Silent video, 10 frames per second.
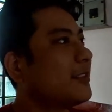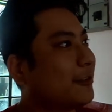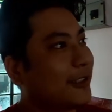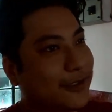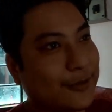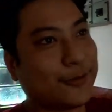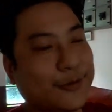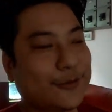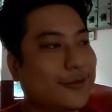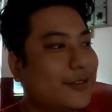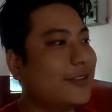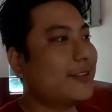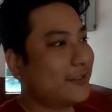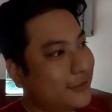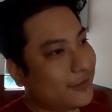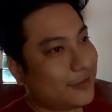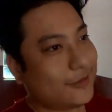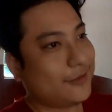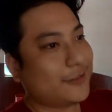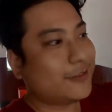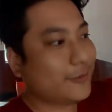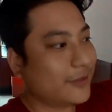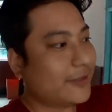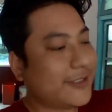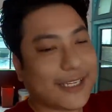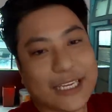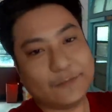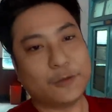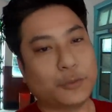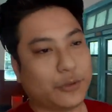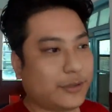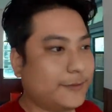Now let's go to the second floor.